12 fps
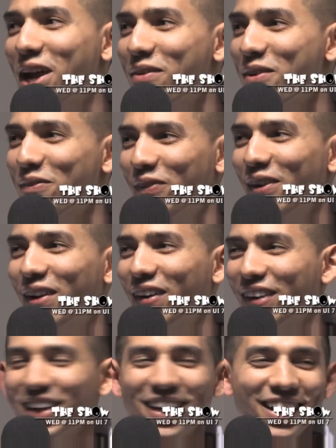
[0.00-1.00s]
every
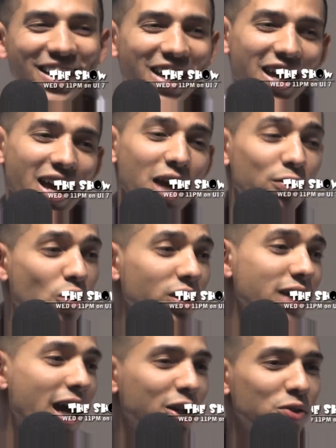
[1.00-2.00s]
floor, and of
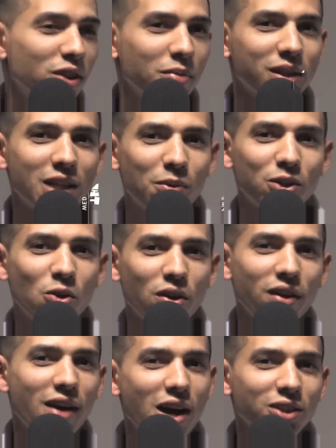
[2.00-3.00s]
course I knew them because I would go to
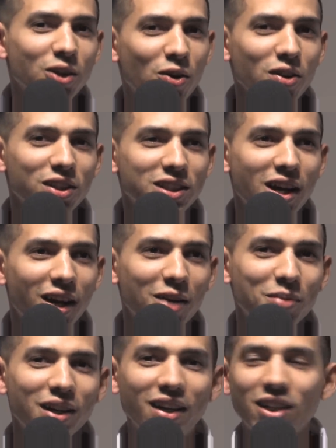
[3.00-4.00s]
their house all the
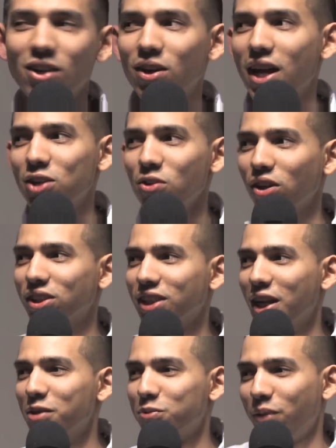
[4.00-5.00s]
time, you know, and I knew their
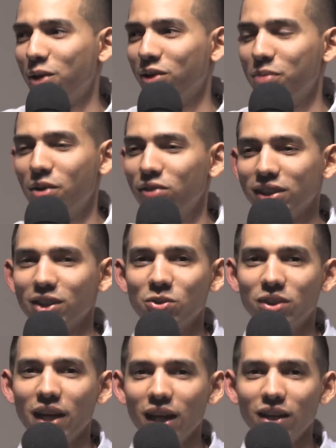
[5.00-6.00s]
son and I was play with them every
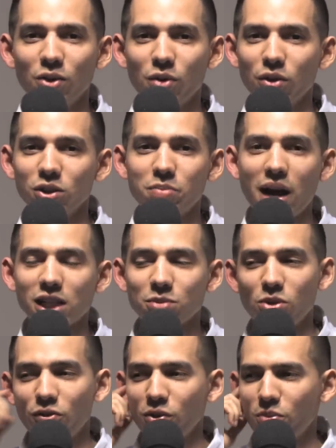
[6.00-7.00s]
single day, you know, whether it was
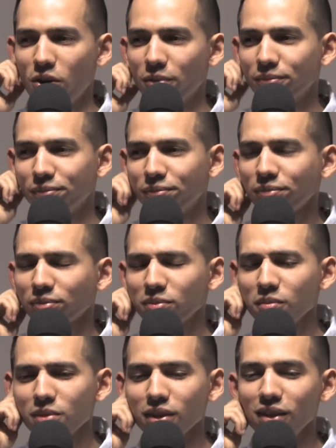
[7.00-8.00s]
basketball, football.
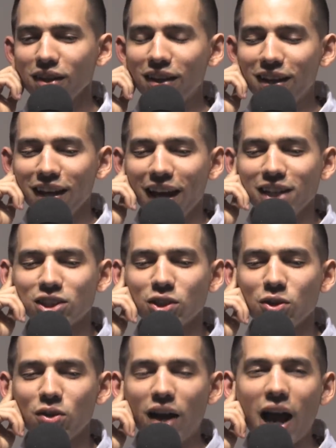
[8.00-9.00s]
And
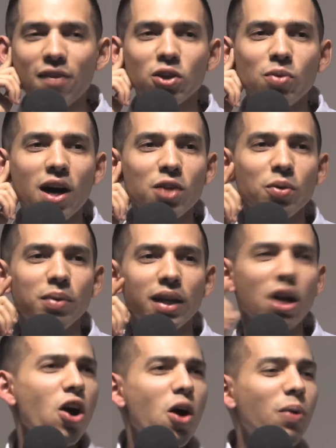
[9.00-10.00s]
so after a while, they would be
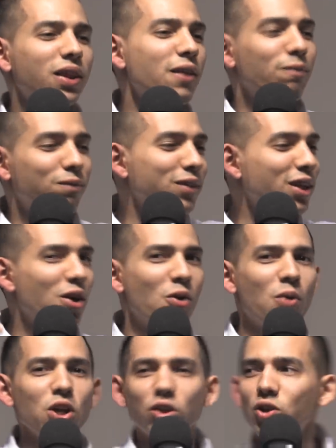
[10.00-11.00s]
like, oh, what the, you know,
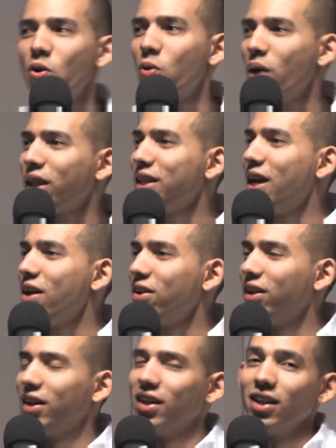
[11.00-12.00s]
what are you doing? What the hell?